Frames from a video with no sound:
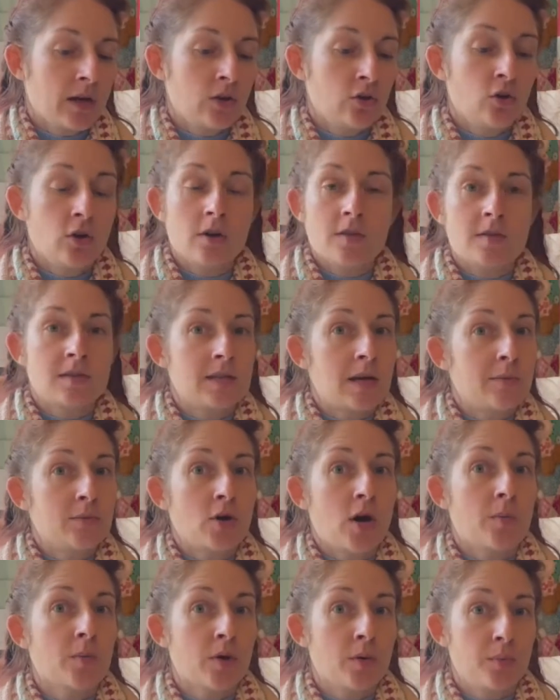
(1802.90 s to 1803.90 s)
not at the same
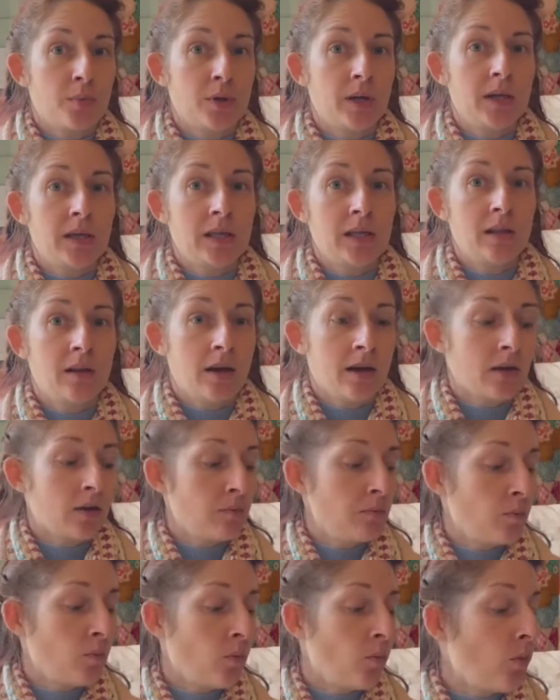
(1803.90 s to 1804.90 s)
time, completely like
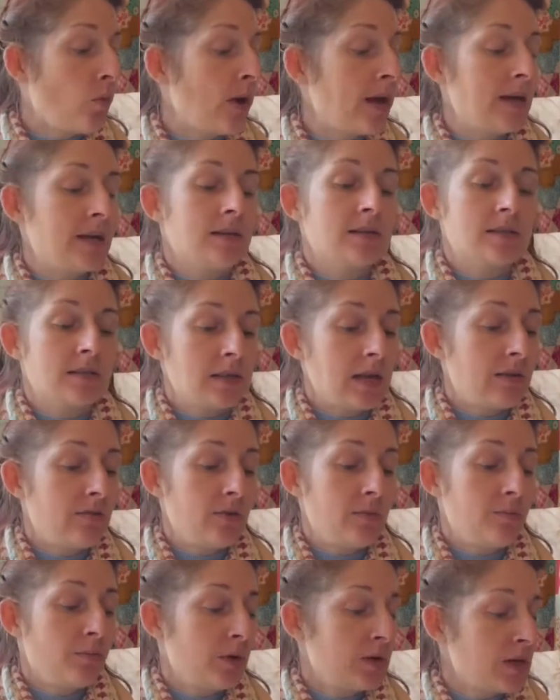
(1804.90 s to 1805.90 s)
weeks,
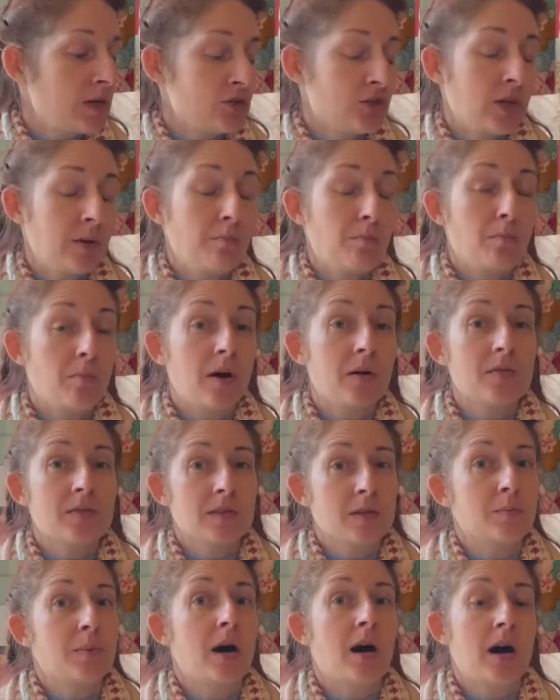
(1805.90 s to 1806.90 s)
even potentially months
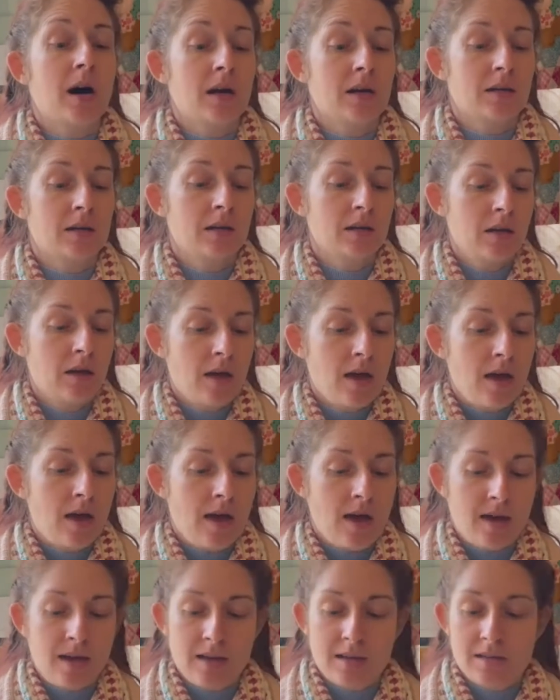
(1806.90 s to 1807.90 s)
apart,
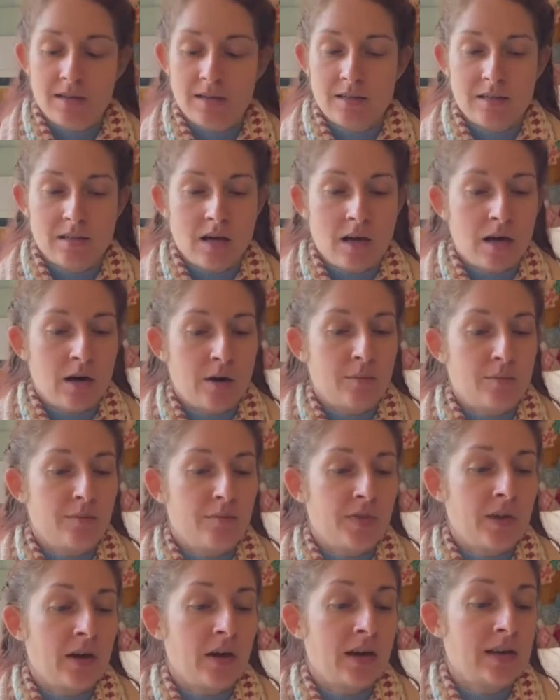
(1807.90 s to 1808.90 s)
and
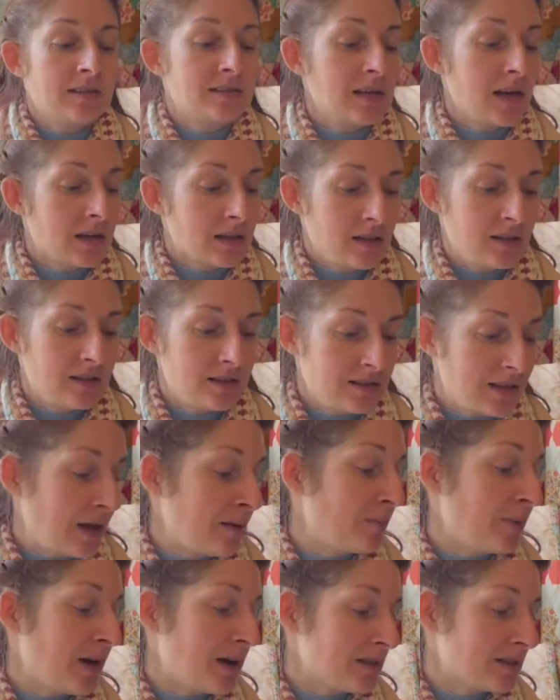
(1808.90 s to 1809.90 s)
they're exactly the same
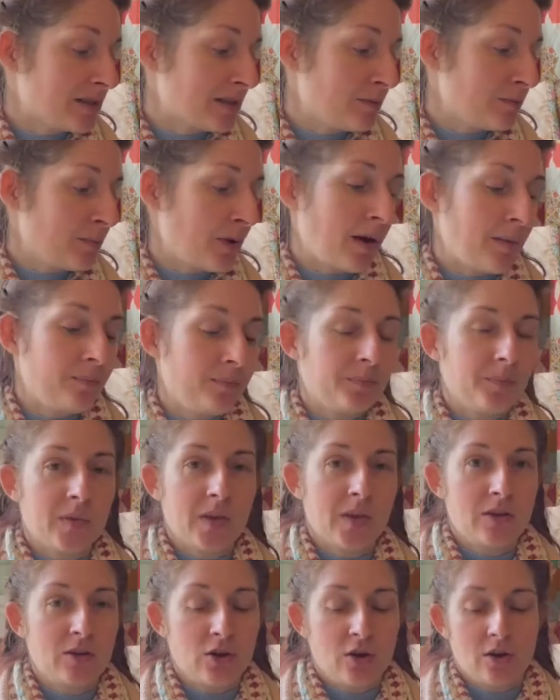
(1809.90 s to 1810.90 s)
basket, but
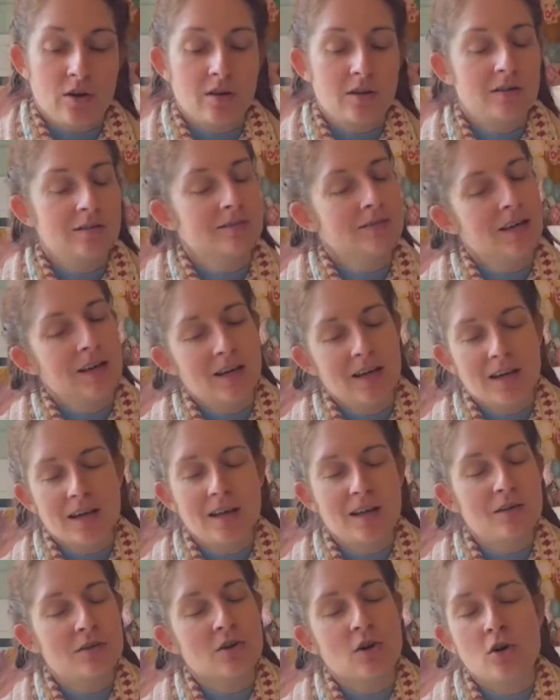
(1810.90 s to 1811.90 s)
you
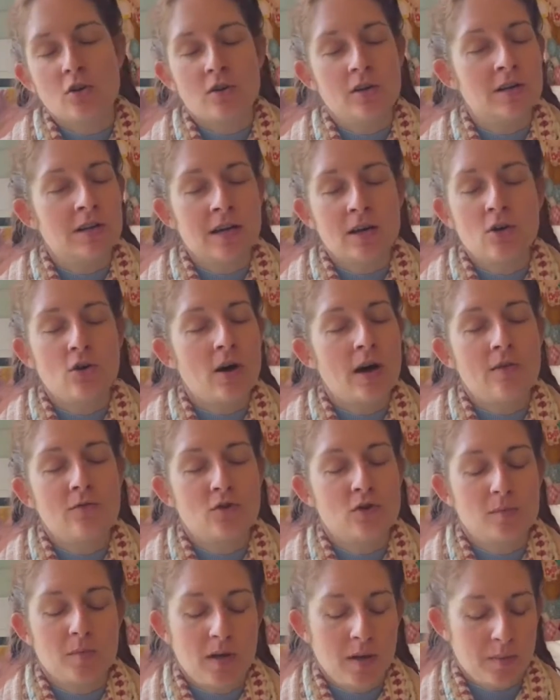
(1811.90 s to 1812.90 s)
know, cannot have
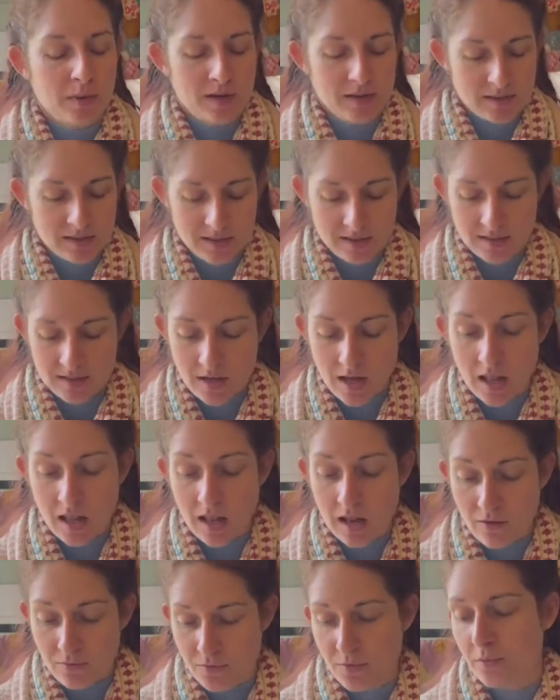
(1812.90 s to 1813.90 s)
too many baskets. I
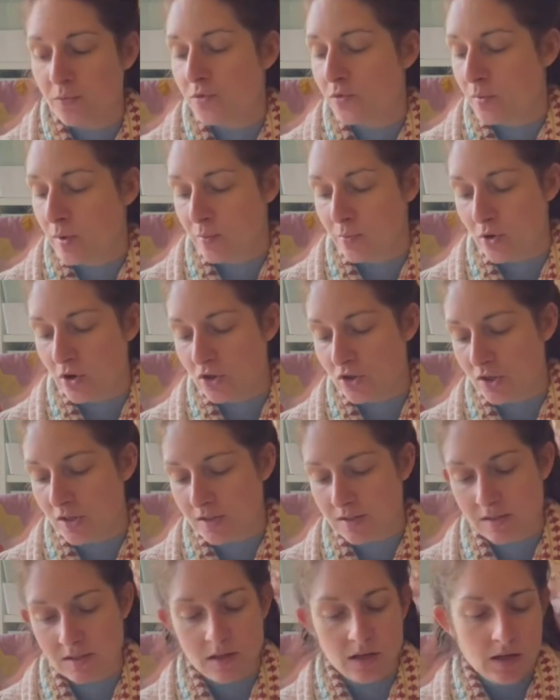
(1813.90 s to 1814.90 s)
love them for my
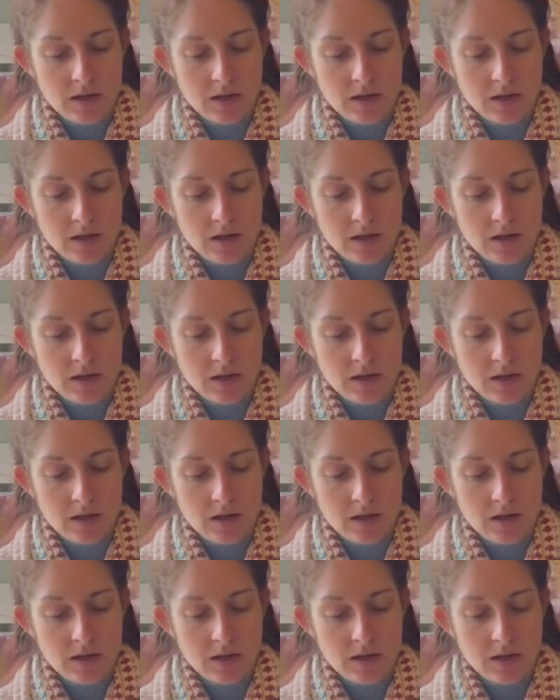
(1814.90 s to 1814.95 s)
projects.